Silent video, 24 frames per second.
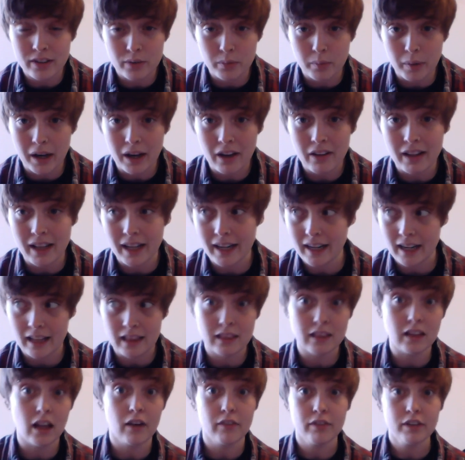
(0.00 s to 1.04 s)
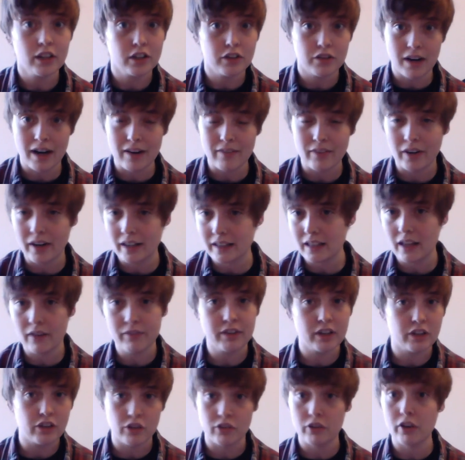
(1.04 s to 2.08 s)
as well. Like, I love to travel. I love
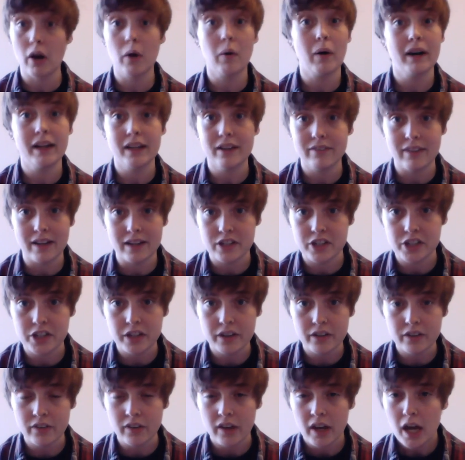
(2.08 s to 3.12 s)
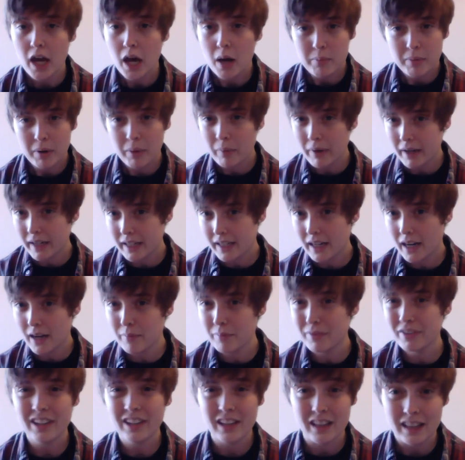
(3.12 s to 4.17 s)
to just go on adventures. But when it
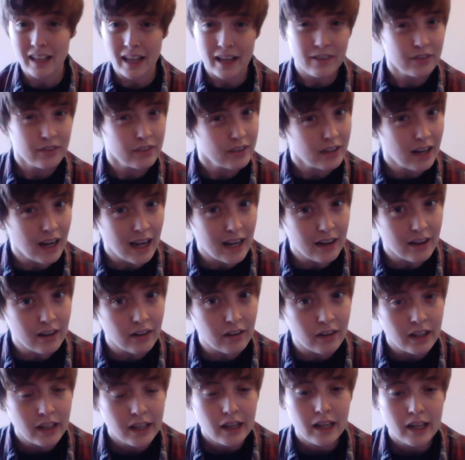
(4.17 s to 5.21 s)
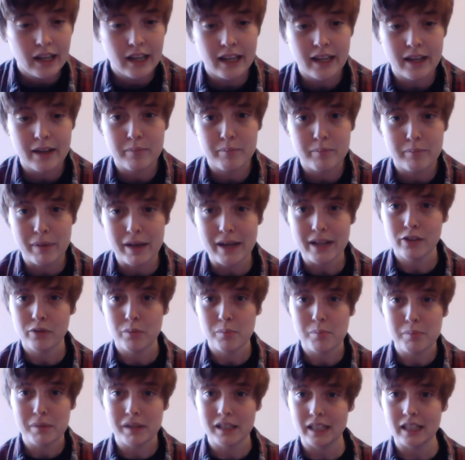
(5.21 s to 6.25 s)
comes to lifestyle, it makes
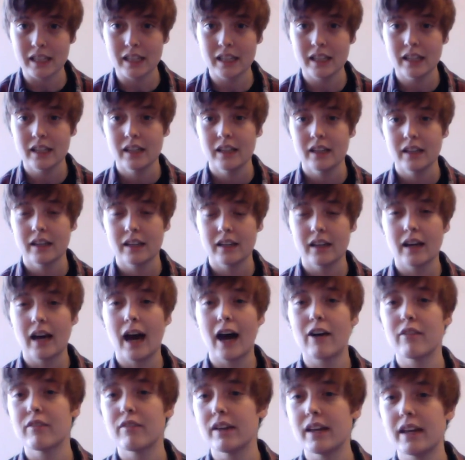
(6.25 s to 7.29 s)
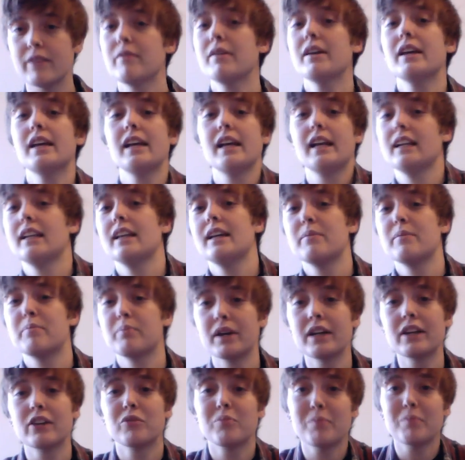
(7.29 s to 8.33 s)
me it
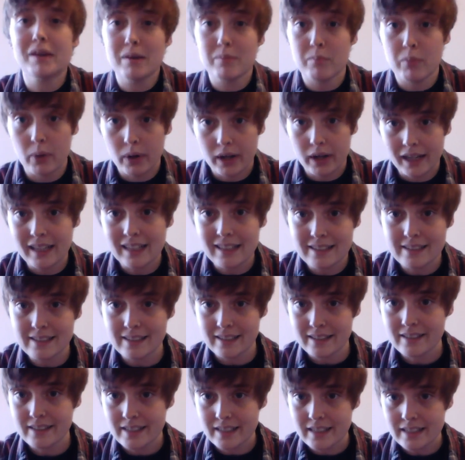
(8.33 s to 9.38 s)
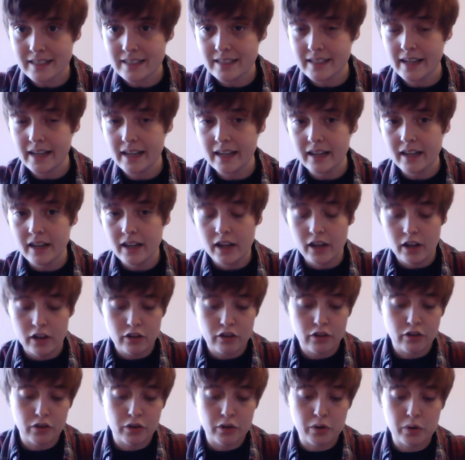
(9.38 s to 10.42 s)
brings me more consistency
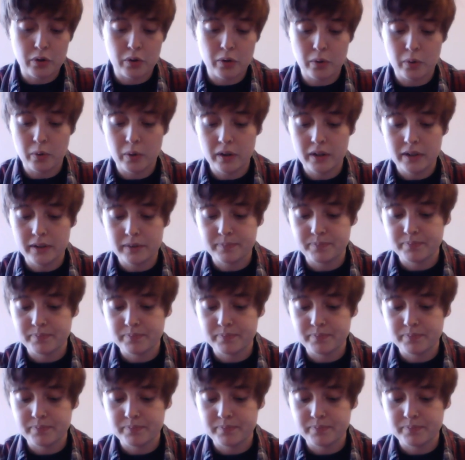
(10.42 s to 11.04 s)
to